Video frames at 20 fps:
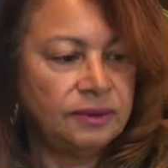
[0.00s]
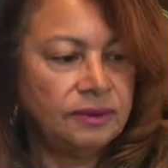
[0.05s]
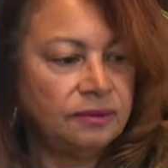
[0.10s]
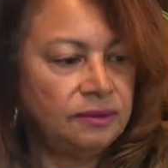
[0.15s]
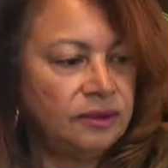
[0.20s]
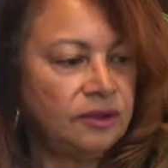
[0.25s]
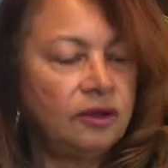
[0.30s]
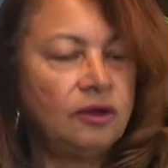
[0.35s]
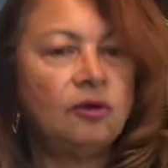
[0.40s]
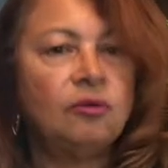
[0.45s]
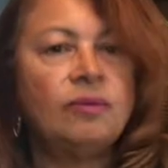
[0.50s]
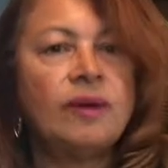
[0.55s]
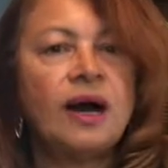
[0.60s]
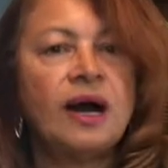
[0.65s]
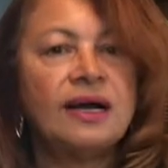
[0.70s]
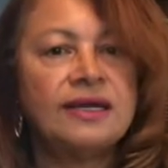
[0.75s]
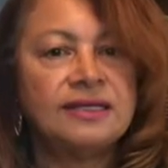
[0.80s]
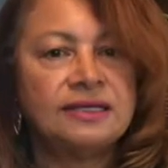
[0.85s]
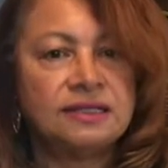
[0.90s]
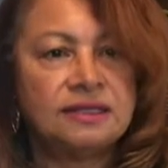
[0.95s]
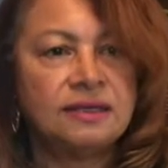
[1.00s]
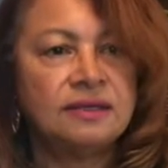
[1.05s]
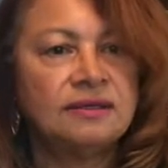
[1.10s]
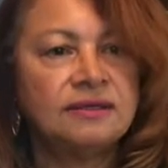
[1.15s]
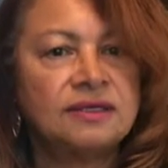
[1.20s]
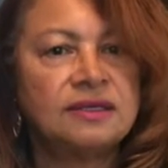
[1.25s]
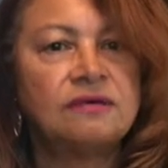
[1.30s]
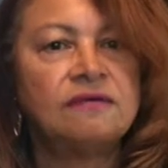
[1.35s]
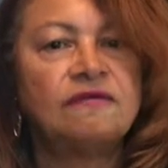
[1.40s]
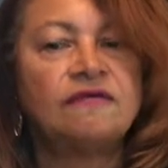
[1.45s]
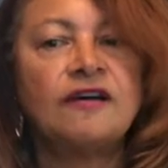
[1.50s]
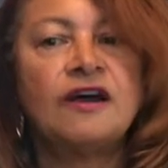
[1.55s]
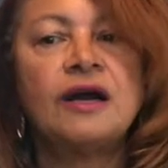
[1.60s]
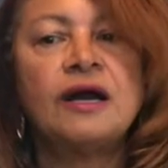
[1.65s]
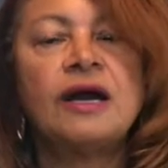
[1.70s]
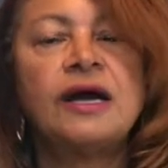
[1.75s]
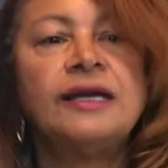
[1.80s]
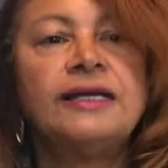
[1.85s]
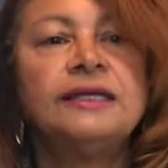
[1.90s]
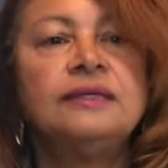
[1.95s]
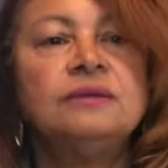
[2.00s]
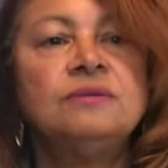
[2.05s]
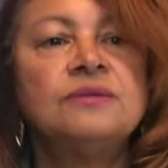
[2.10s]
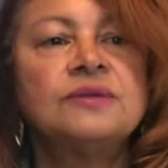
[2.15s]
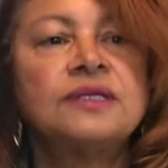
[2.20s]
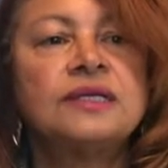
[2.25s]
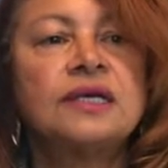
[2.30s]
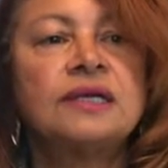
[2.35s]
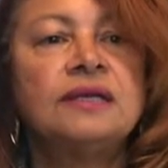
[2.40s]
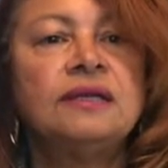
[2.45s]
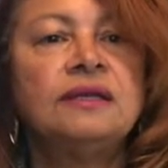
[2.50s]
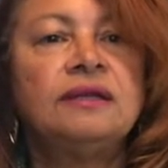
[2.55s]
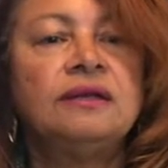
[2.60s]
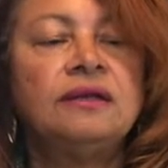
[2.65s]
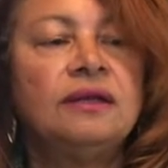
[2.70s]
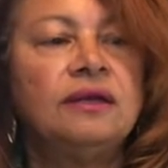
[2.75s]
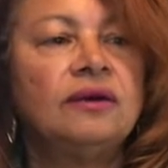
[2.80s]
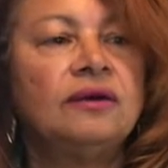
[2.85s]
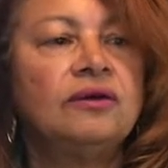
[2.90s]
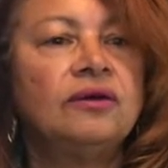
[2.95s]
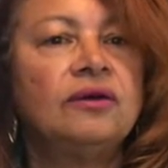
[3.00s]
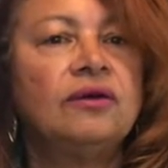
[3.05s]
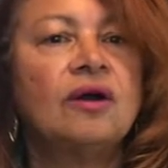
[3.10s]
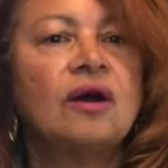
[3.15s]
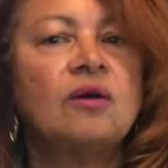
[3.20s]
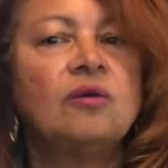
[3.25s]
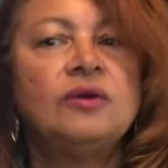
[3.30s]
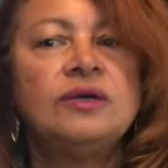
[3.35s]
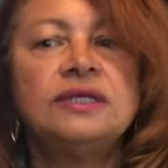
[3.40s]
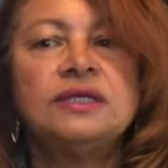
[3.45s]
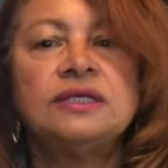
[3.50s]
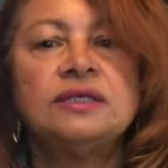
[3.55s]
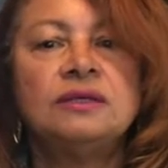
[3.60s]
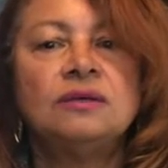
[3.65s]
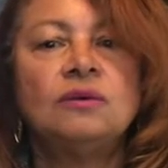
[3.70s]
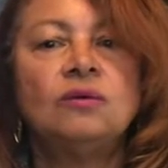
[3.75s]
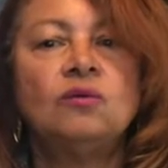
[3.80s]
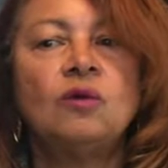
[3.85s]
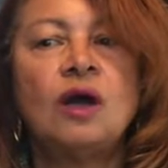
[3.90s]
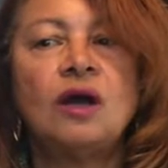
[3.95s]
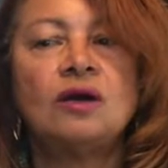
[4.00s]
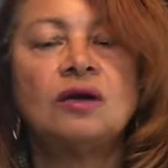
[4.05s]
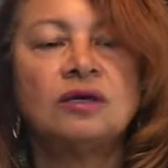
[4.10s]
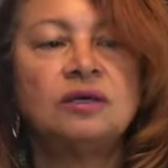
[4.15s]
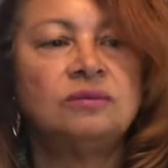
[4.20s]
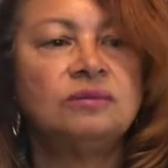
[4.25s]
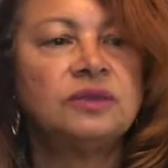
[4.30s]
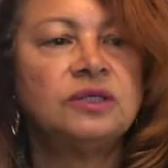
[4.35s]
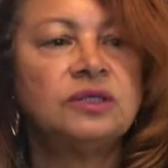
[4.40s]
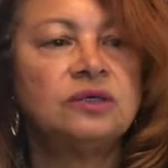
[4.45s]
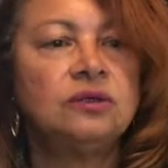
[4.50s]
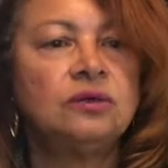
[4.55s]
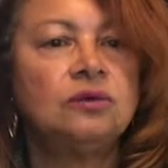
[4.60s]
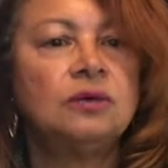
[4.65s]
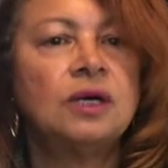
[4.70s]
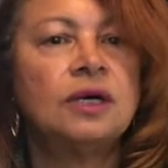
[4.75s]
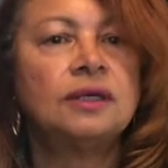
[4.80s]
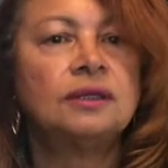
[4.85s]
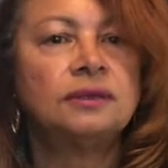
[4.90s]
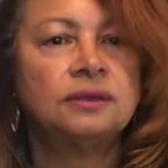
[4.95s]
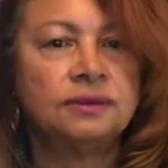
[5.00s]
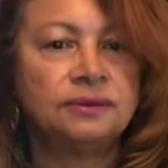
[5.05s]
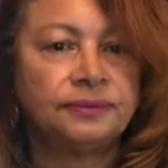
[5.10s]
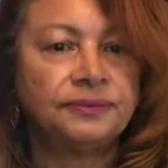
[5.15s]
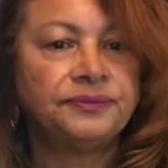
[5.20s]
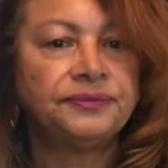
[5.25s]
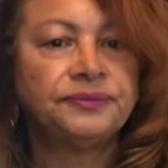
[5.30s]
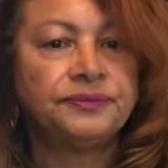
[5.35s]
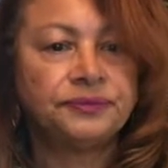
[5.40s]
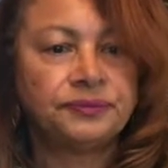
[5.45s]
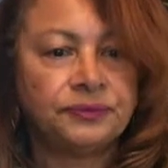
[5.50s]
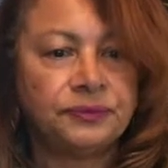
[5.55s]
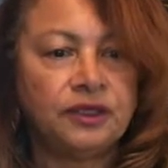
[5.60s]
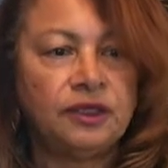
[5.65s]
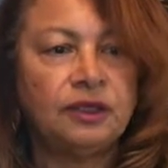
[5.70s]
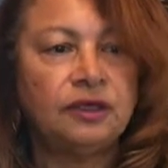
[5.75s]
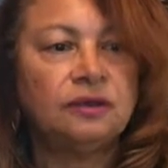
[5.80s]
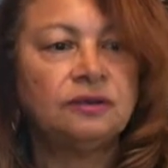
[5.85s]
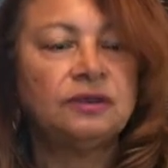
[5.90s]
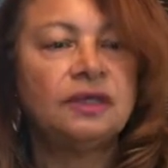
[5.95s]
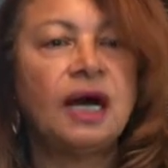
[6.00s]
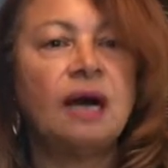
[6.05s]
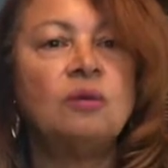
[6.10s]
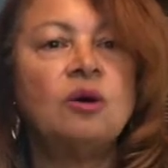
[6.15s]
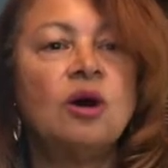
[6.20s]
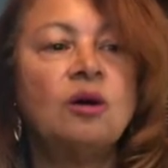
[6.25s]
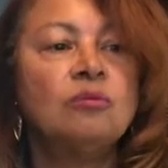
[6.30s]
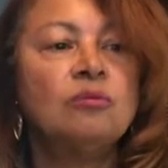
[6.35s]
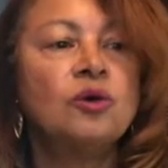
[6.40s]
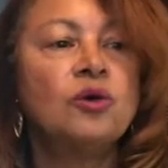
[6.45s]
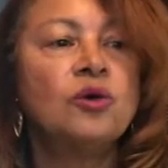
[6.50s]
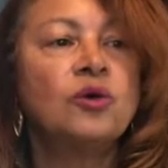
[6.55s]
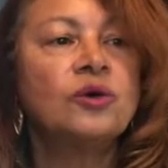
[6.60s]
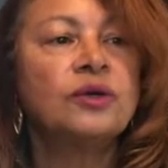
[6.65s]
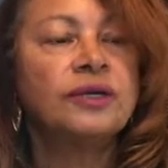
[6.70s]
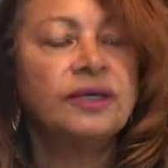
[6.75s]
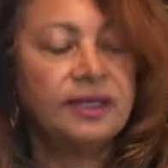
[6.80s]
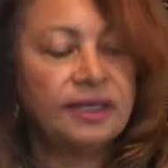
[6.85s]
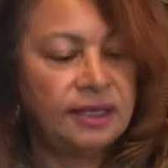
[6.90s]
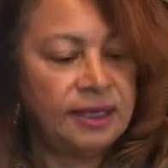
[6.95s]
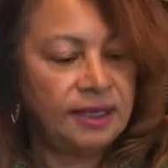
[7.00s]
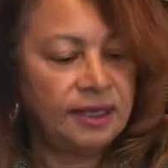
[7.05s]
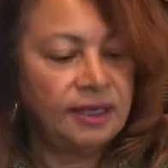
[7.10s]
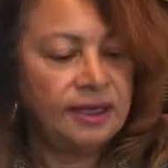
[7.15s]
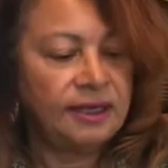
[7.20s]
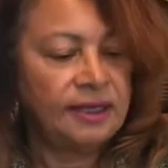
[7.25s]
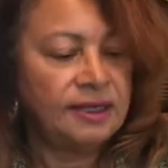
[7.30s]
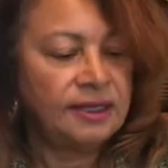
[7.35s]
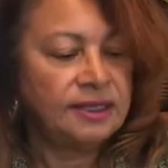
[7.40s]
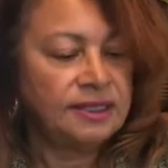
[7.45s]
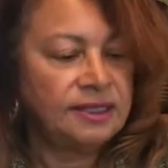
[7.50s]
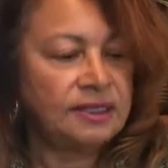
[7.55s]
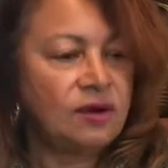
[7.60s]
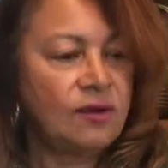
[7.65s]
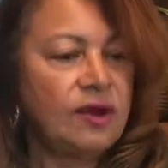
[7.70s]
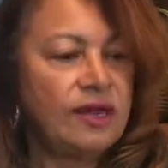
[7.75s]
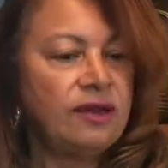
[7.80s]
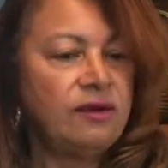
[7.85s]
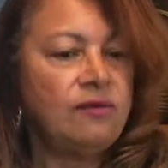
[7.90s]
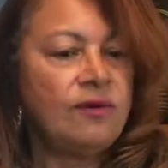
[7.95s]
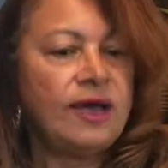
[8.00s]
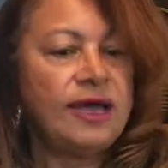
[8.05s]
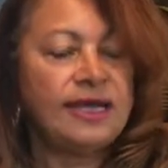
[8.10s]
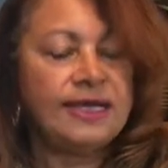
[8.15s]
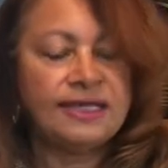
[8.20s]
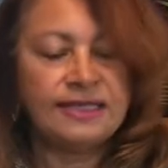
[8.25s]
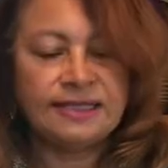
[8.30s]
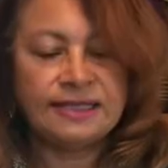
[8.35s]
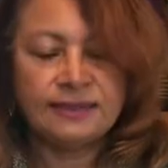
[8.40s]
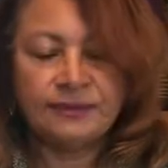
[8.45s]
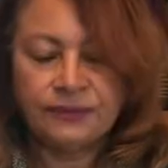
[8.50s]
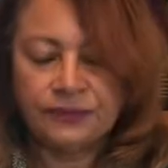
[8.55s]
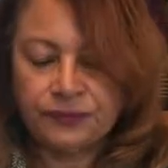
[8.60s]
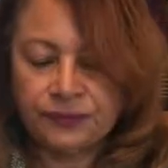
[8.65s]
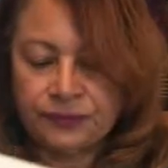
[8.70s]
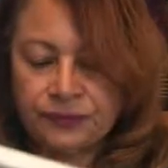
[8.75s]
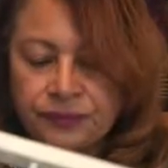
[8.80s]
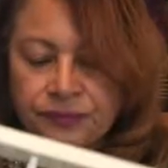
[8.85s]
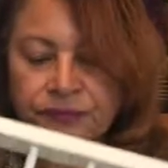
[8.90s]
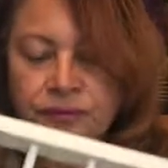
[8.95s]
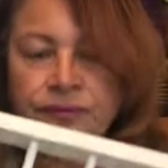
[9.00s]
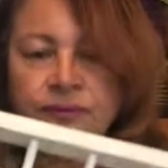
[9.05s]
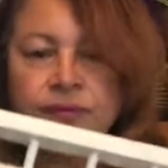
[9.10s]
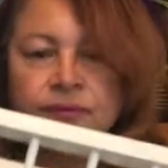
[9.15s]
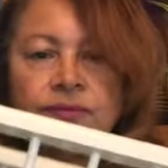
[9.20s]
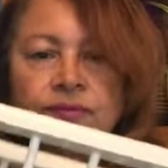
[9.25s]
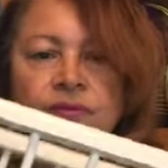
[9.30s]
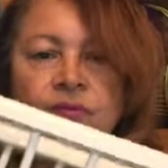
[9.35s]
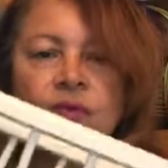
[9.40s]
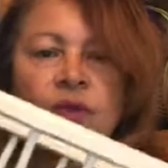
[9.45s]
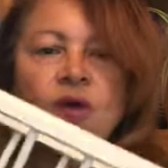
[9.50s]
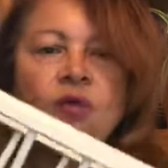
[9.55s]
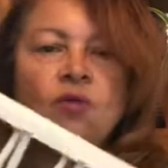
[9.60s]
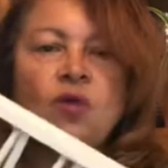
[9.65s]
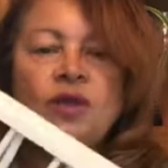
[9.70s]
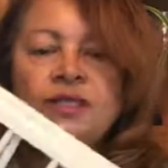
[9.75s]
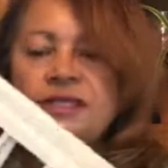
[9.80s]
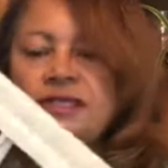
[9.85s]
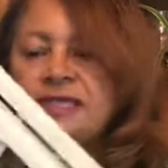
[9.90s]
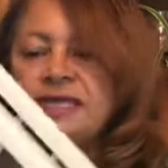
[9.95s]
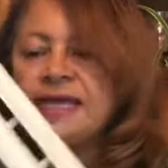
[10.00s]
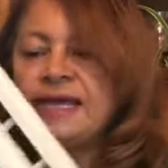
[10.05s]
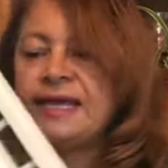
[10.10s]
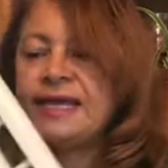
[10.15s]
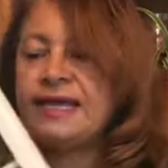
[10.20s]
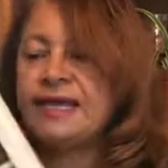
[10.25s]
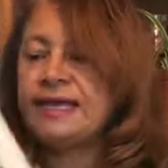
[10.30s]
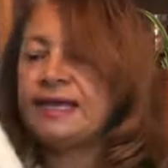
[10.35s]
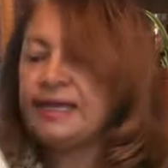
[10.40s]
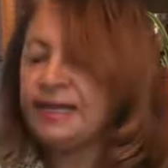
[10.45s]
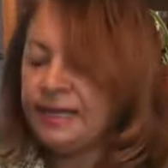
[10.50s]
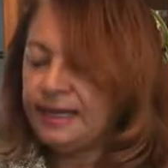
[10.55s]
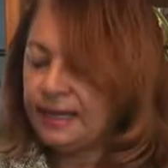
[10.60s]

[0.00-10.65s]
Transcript: you know, buys some of our items. And, you know, you're always welcome to, you know, come on board. So anyways, once again,